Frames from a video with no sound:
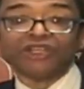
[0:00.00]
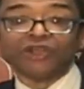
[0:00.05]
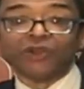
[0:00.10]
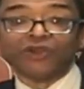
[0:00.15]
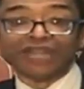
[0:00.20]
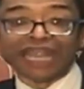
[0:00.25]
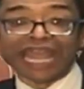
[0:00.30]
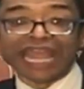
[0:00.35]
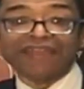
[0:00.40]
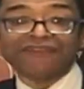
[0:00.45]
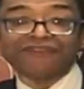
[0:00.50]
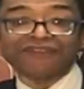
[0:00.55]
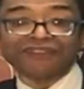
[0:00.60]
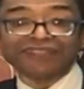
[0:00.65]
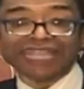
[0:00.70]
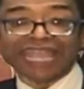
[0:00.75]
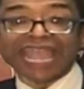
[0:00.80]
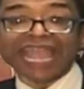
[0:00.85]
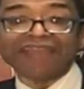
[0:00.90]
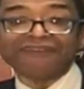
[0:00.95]

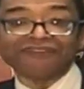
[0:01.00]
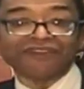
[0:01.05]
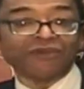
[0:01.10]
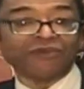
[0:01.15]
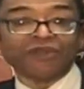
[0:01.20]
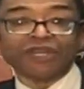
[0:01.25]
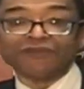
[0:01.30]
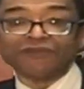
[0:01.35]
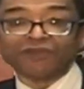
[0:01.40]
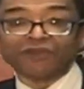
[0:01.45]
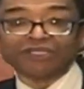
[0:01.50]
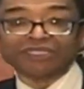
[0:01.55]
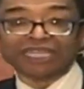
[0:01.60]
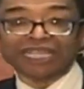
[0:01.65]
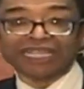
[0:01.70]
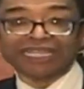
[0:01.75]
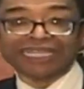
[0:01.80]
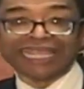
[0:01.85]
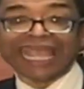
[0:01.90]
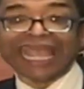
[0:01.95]
NAFTA, GAFTA, whatever you want to
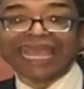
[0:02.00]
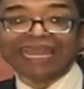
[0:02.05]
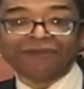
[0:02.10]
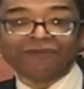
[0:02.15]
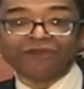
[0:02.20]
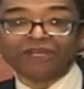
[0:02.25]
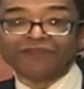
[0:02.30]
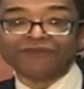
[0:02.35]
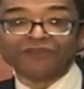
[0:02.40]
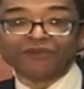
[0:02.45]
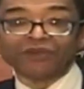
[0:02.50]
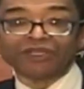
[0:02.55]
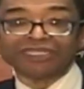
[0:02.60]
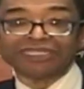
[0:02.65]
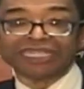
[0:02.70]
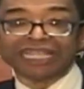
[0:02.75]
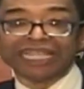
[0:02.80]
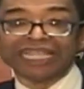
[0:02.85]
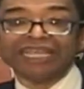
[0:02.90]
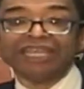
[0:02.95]
say, GATT, whatever you want
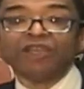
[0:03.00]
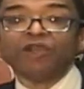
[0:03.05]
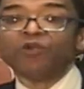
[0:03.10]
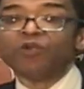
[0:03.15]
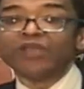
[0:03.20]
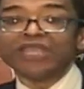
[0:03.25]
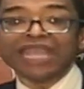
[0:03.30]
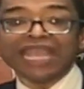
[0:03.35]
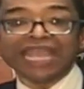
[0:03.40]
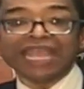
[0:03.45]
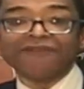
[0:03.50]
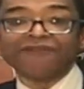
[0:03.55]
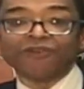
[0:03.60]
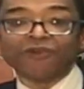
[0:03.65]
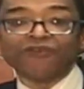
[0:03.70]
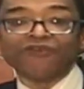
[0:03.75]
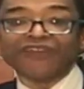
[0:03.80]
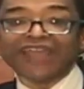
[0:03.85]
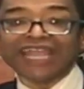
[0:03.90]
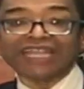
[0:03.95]
to say, we have
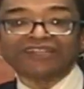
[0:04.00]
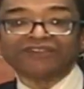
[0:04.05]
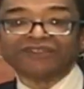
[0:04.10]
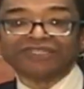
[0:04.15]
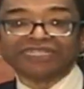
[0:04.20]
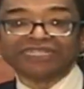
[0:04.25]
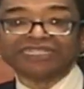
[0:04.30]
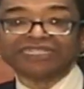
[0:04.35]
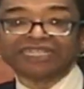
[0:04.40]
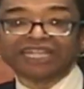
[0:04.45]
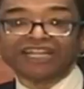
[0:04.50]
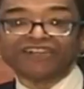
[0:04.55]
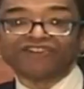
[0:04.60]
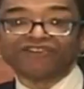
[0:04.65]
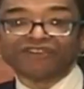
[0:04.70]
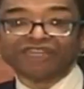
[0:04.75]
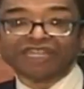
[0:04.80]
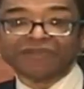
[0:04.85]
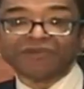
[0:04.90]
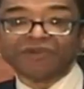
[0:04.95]
no factories in this
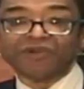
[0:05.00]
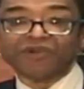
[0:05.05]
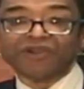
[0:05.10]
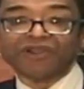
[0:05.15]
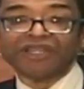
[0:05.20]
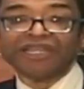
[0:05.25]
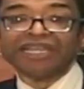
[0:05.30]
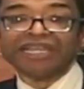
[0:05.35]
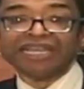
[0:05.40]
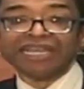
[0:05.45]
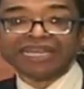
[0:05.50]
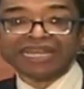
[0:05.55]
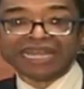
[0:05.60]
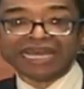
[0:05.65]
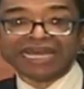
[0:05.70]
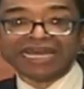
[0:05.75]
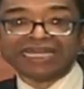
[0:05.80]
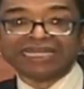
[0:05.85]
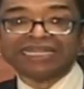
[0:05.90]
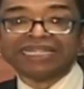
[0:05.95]
country anymore.
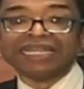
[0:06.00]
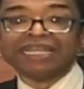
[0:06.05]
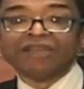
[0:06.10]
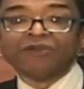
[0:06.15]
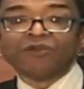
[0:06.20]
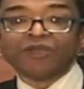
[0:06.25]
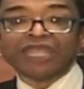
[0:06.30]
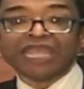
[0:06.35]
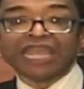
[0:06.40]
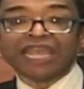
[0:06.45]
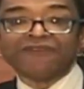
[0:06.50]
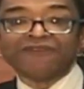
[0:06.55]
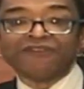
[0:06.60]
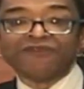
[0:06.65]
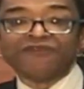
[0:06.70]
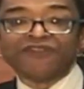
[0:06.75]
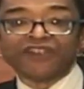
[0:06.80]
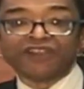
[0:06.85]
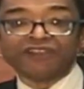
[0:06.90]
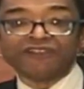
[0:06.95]
None. We
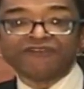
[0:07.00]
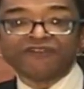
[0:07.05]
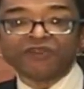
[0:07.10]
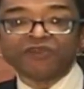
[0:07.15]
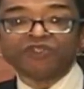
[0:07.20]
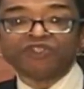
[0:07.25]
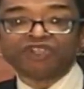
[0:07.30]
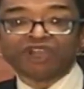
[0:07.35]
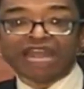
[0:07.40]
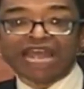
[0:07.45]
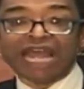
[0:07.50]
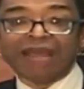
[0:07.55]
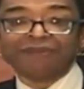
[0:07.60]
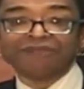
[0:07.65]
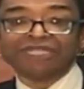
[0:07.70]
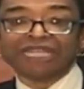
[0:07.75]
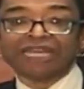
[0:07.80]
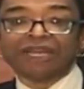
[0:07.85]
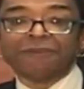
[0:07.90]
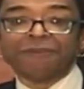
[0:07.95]
have very few
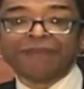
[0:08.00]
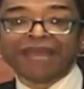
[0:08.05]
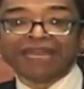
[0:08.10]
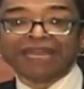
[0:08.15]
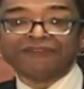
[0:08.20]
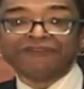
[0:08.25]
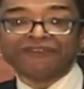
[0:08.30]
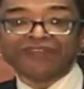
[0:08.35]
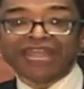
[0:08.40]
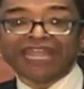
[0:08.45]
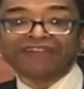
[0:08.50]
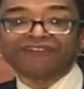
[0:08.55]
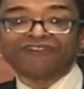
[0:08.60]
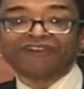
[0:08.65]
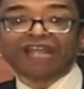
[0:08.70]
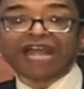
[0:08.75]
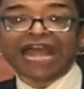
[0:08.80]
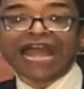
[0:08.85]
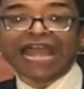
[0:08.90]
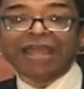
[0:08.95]
jobs that are
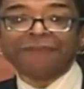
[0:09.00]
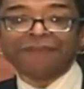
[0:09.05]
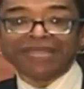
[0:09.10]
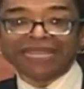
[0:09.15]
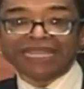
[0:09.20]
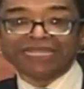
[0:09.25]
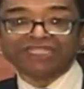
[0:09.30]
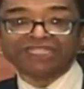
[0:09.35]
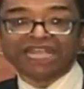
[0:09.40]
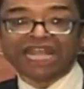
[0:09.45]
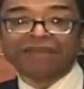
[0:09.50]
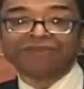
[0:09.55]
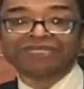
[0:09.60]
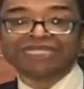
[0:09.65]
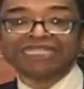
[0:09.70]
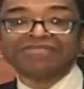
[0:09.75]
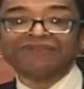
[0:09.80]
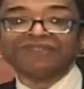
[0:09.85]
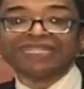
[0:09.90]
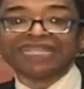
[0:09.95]
manufactured or high-paying
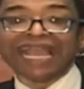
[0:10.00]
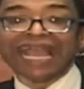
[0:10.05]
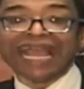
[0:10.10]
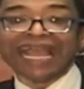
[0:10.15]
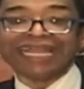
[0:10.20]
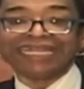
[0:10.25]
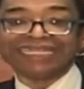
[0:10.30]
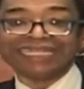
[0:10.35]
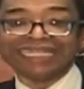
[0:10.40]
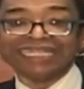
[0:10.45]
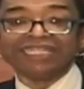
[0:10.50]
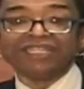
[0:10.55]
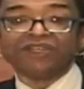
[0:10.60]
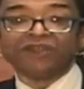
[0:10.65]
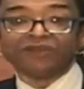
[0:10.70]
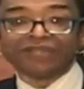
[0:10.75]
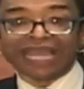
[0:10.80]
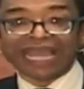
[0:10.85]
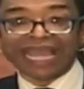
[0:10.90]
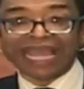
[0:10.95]
jobs. Even the IT,
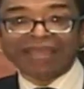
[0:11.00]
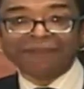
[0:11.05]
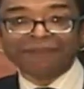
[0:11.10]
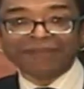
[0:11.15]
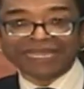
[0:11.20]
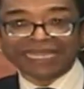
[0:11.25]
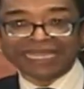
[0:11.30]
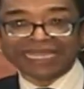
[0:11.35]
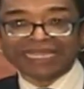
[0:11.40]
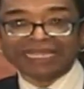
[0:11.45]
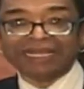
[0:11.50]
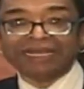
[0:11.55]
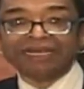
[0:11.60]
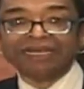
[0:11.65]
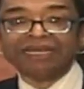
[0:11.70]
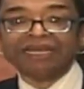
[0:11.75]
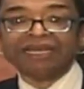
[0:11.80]
the high-paying